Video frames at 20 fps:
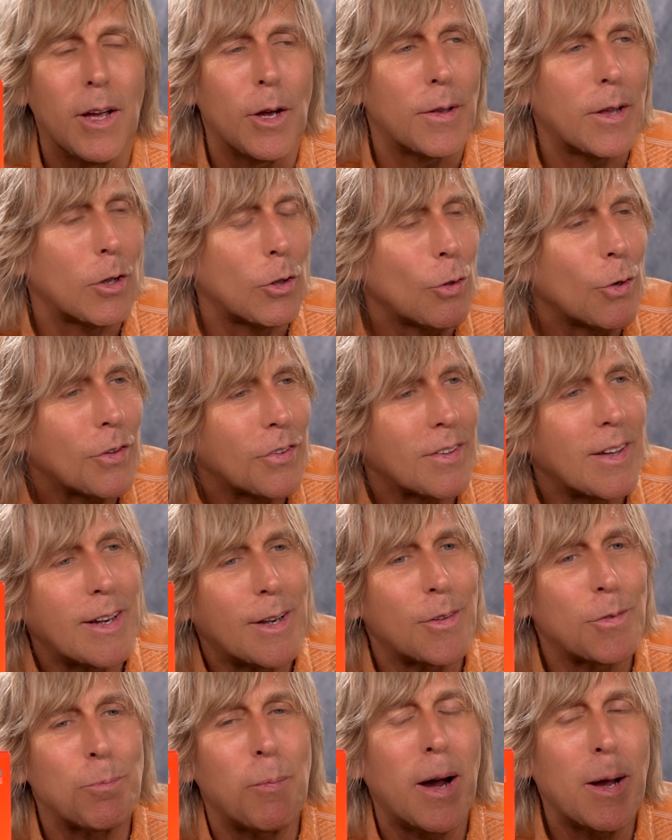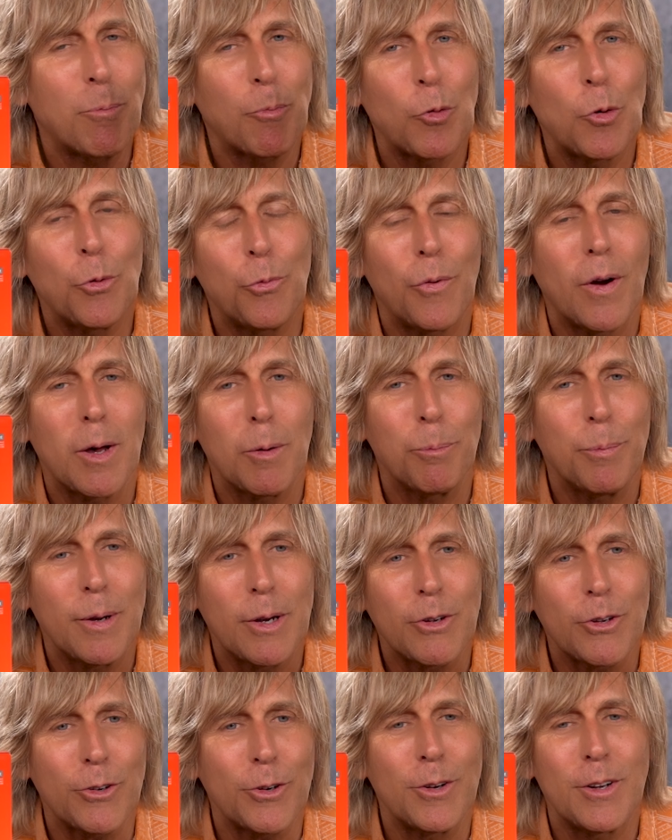that looks like it's my profile
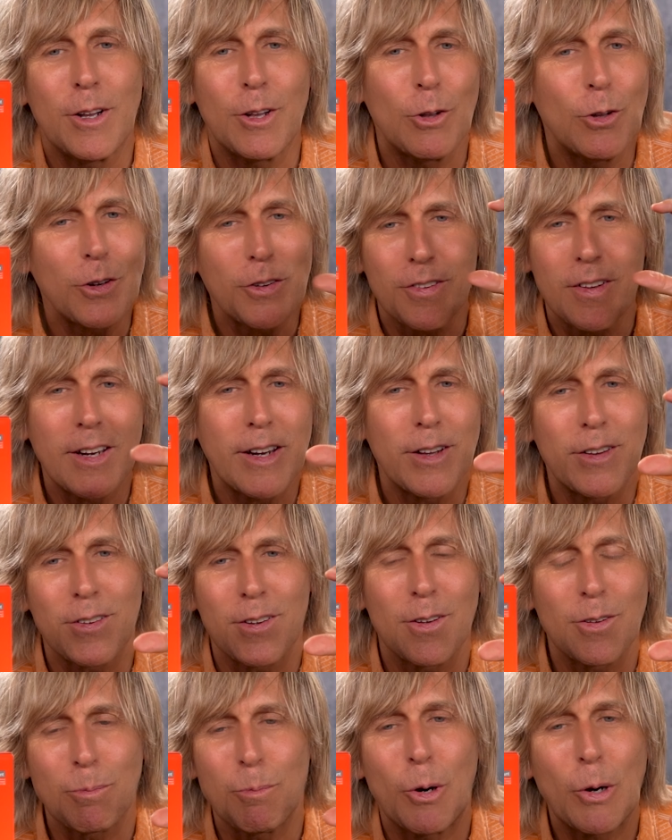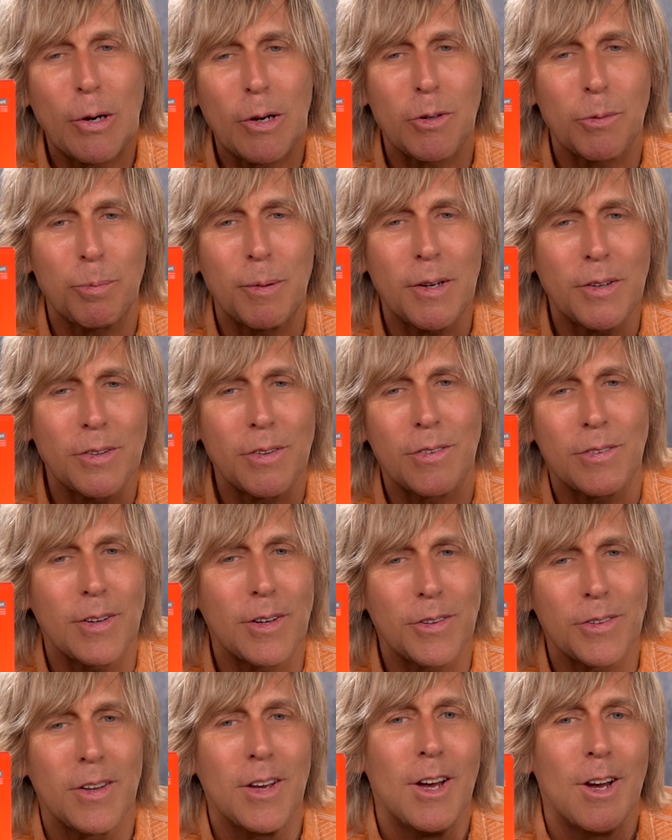picture and it looks like it says MarkusPix and
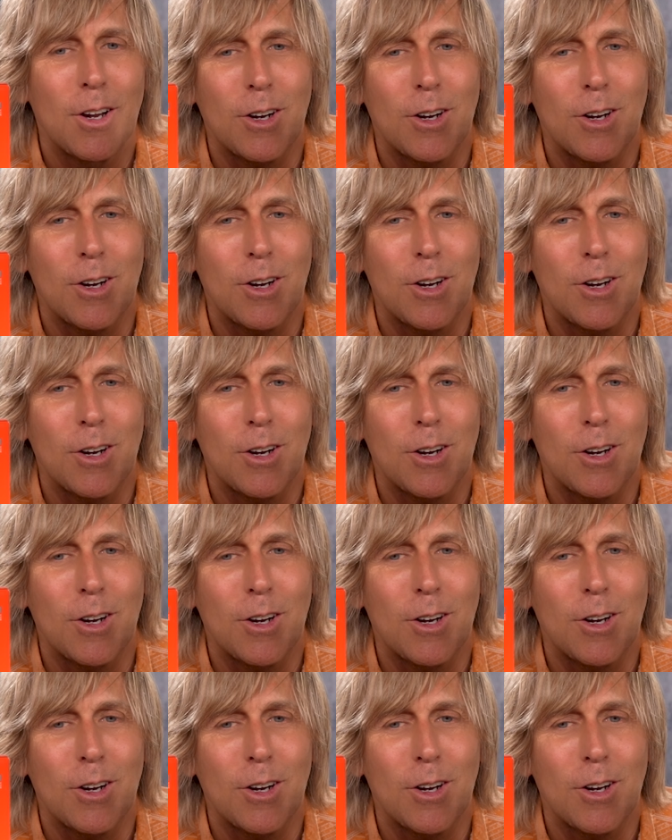says,